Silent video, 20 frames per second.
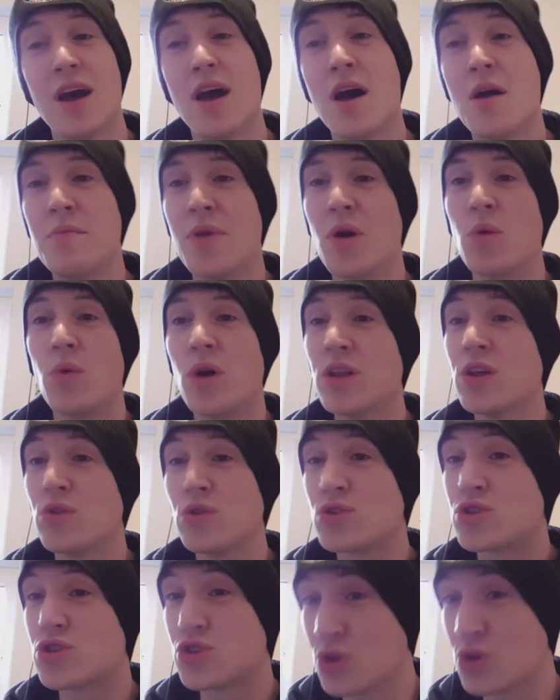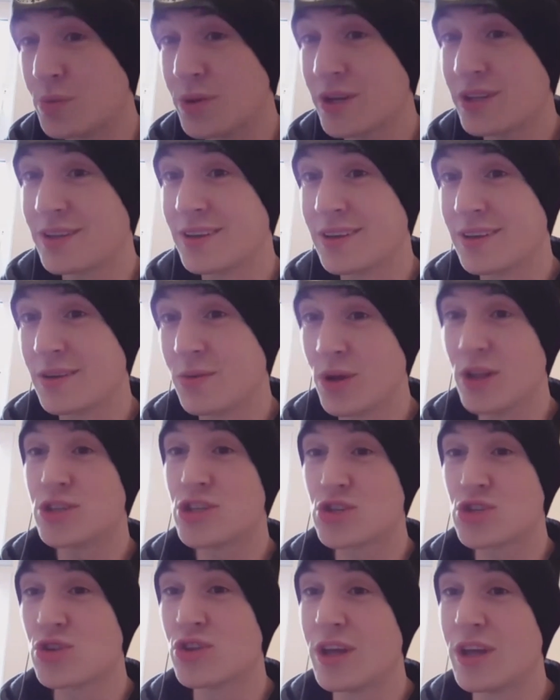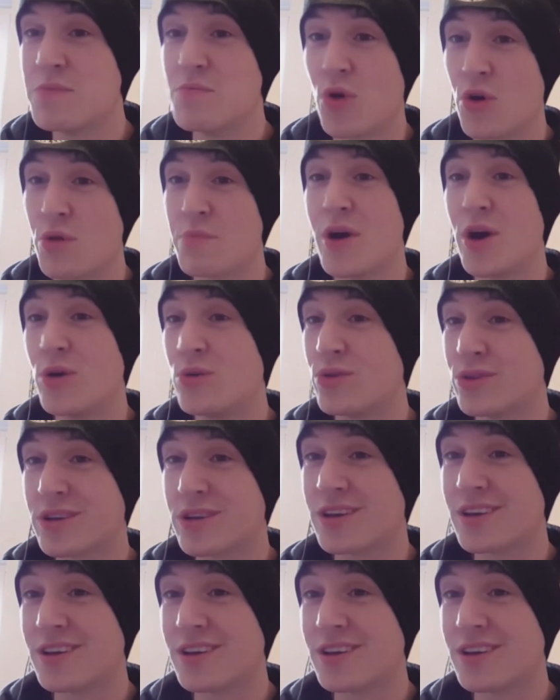But will it look stupid? Will it just look like more milk?